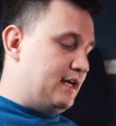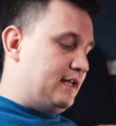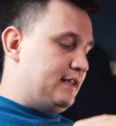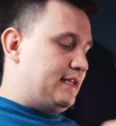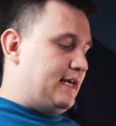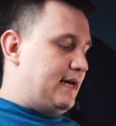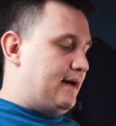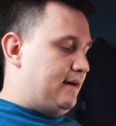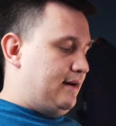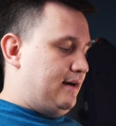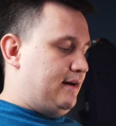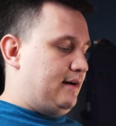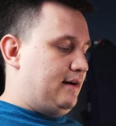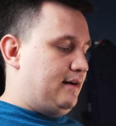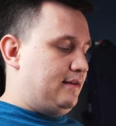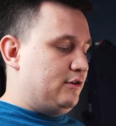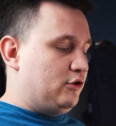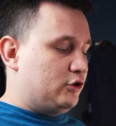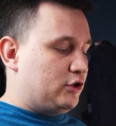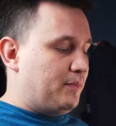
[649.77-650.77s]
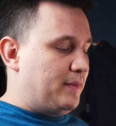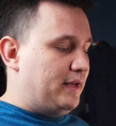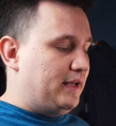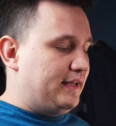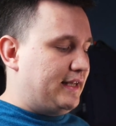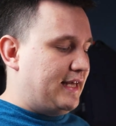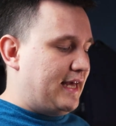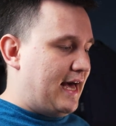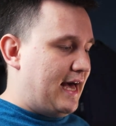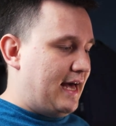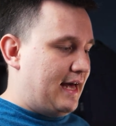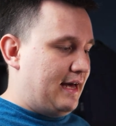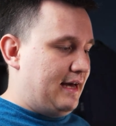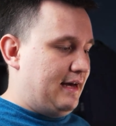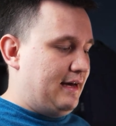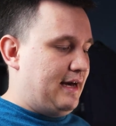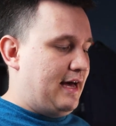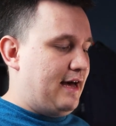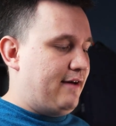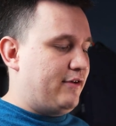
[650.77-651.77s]
that Notability
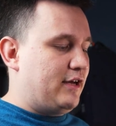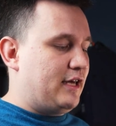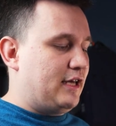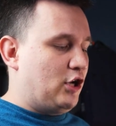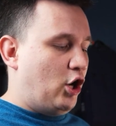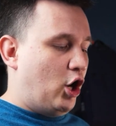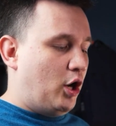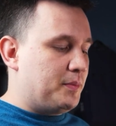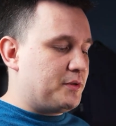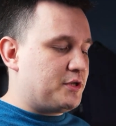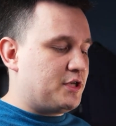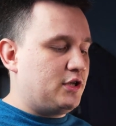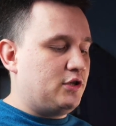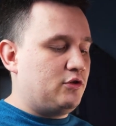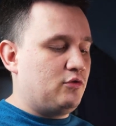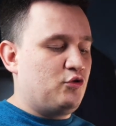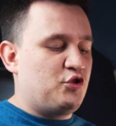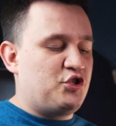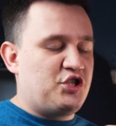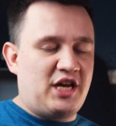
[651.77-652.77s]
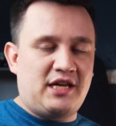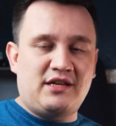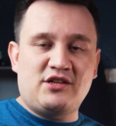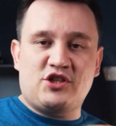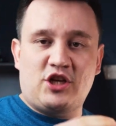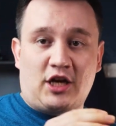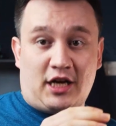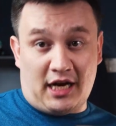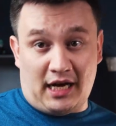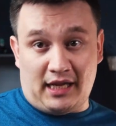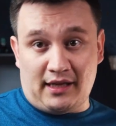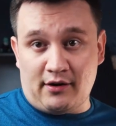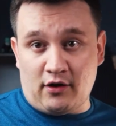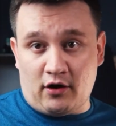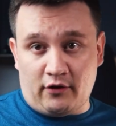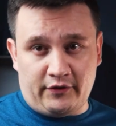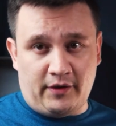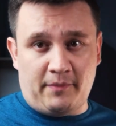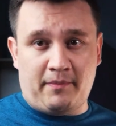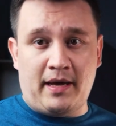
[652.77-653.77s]
having an option to change the color
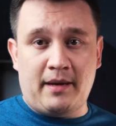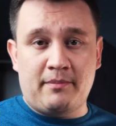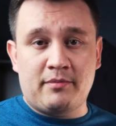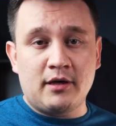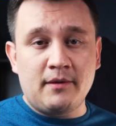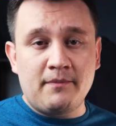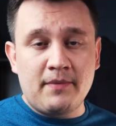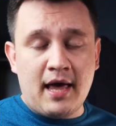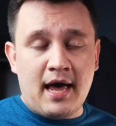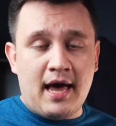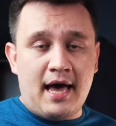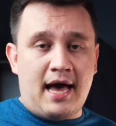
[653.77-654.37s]
of the paper.